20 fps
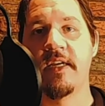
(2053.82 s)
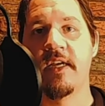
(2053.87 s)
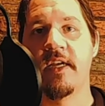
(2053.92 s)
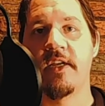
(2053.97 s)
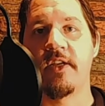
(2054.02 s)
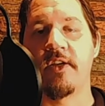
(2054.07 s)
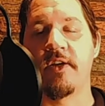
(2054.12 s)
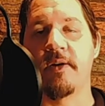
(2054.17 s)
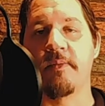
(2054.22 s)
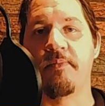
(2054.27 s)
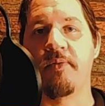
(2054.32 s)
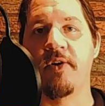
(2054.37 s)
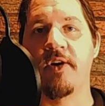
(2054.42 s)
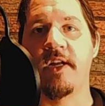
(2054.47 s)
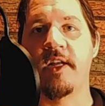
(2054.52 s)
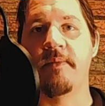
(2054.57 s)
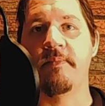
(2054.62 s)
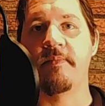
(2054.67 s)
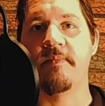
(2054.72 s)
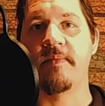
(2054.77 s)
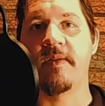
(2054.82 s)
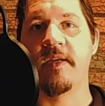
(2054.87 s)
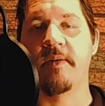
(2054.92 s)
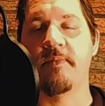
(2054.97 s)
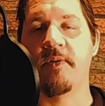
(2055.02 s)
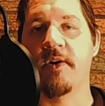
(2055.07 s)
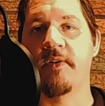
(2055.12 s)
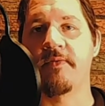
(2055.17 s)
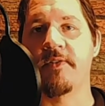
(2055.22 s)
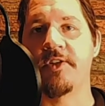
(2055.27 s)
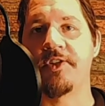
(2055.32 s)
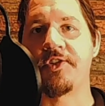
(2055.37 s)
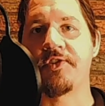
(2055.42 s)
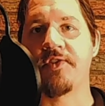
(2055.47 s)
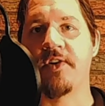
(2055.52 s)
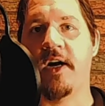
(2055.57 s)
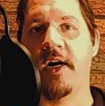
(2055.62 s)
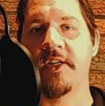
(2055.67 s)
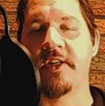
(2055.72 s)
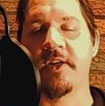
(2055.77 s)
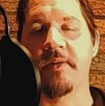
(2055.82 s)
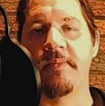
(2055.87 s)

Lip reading: You're putting him over strong.